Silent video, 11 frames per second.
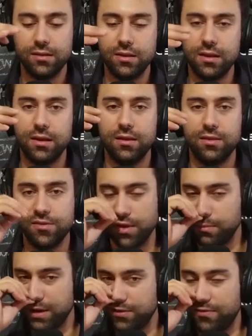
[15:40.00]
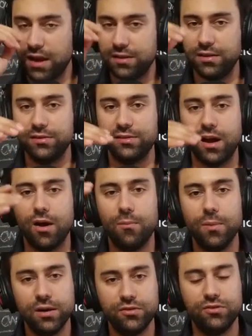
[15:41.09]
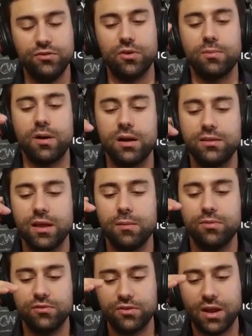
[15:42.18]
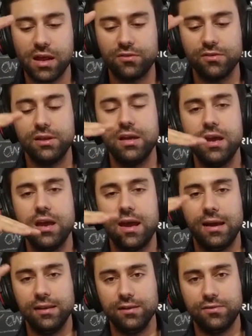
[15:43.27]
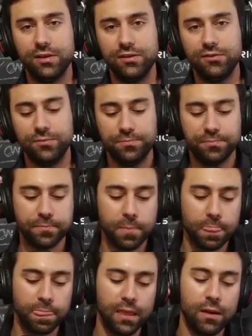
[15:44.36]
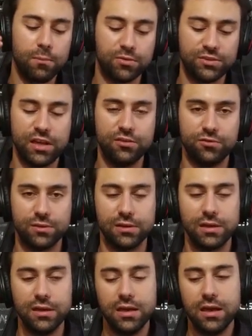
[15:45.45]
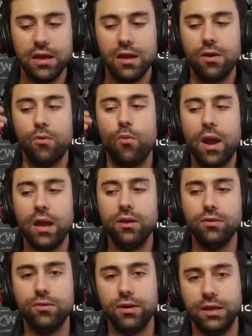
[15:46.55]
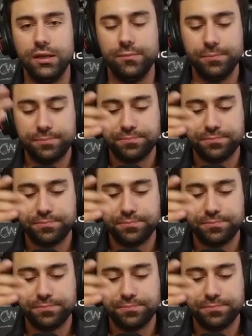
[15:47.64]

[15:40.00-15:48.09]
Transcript: The thermic effect is how much your body temperature actually elevates percentually when you eat